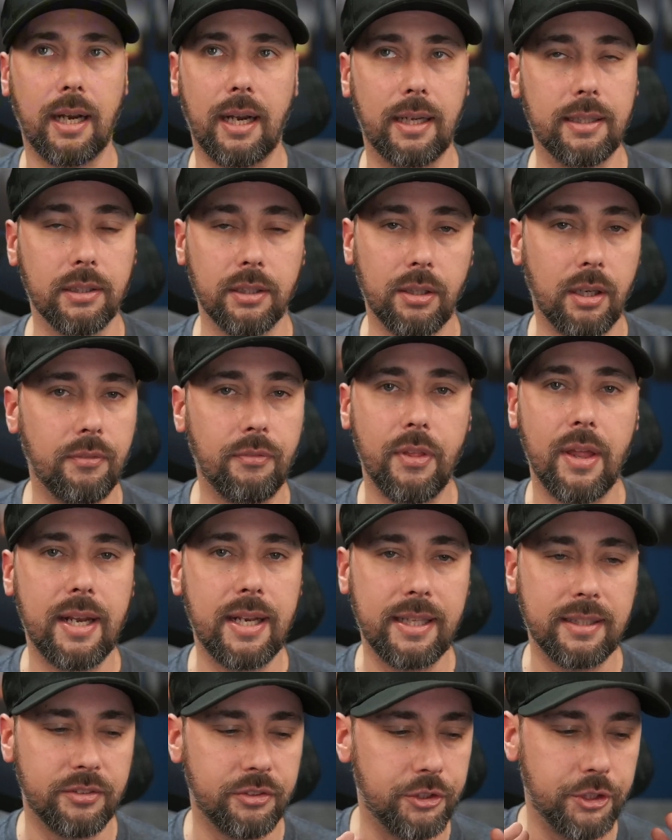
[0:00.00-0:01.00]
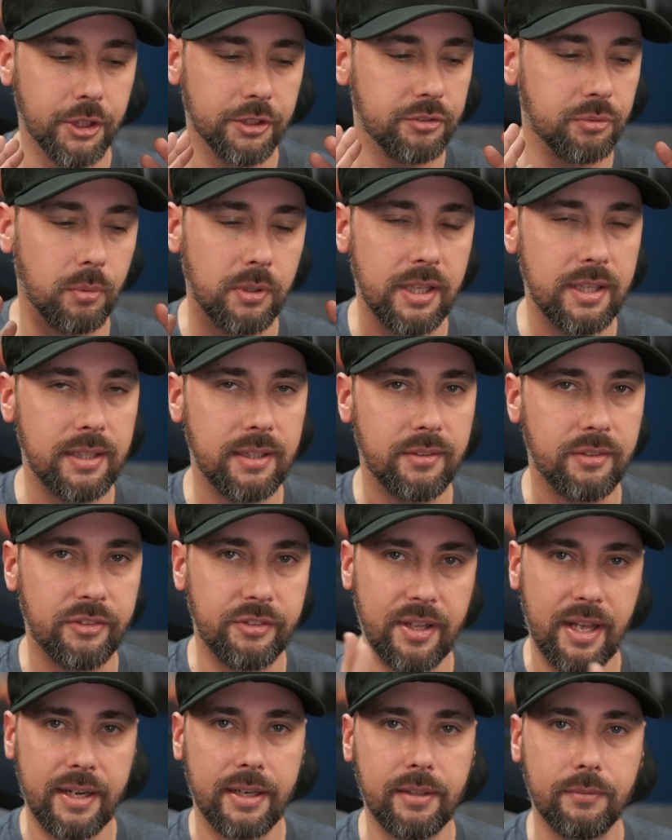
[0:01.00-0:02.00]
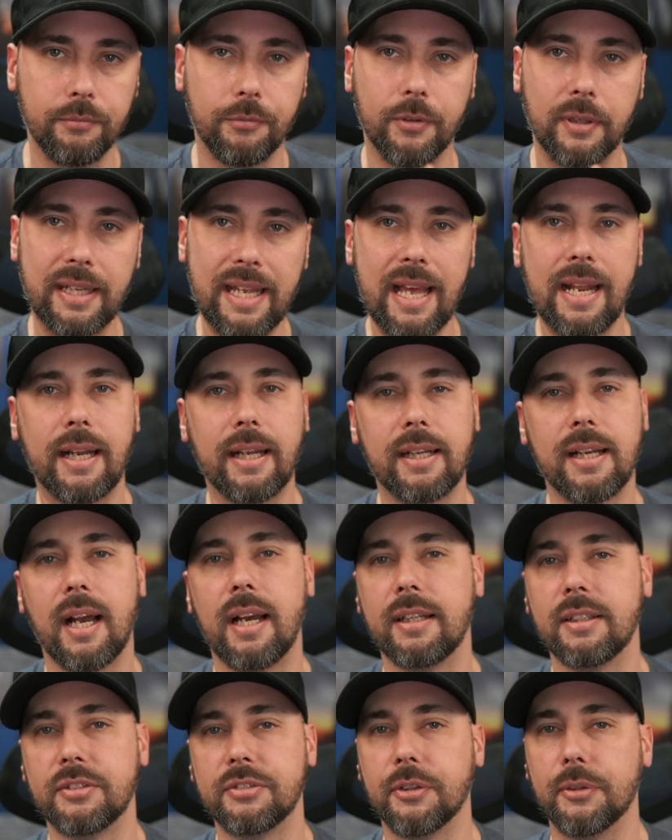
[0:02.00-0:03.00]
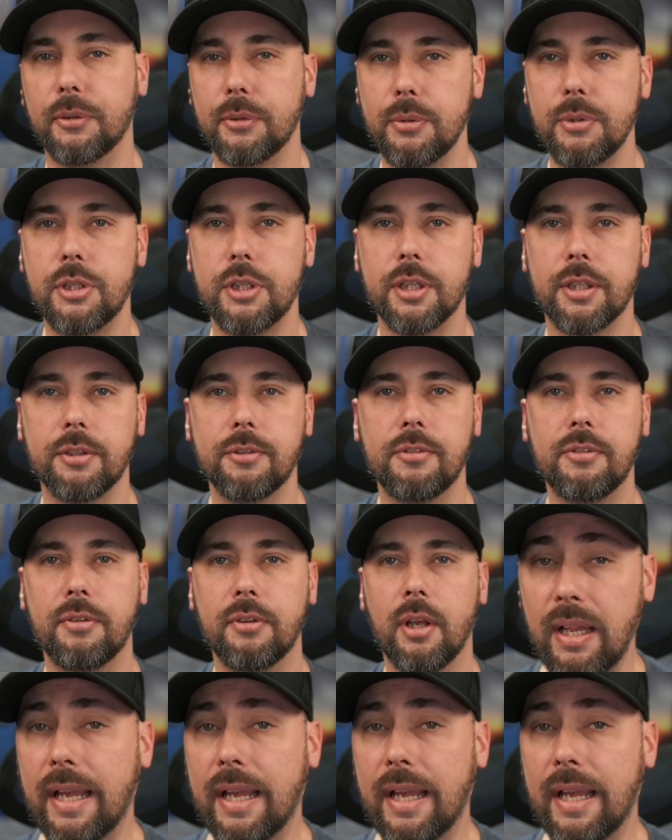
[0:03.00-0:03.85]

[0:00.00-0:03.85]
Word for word: I love that it's just one of these set it and forget it kind of solutions.